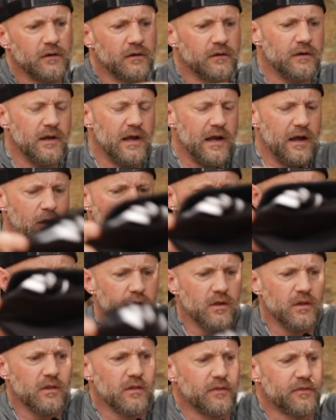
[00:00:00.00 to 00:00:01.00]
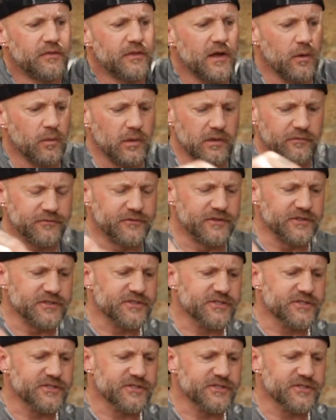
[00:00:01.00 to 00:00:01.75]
now that we've